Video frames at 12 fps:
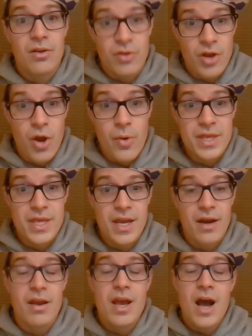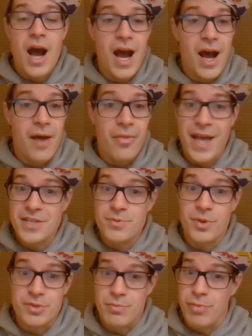Go in there. Last
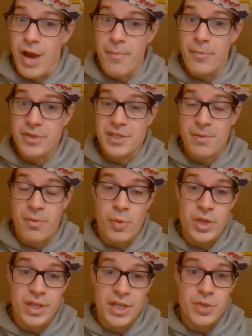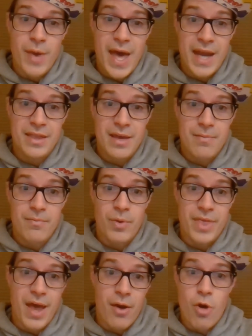week there's a problem with someone wouldn't let you edit them
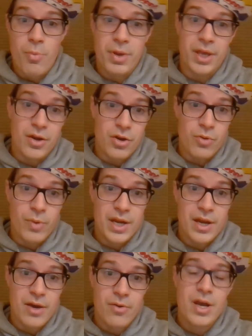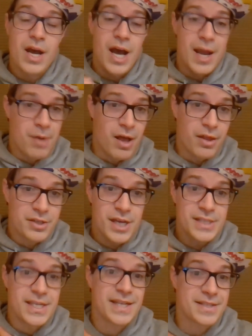without opening a new window. I
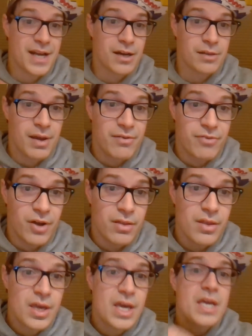apologize, that is entirely my fault.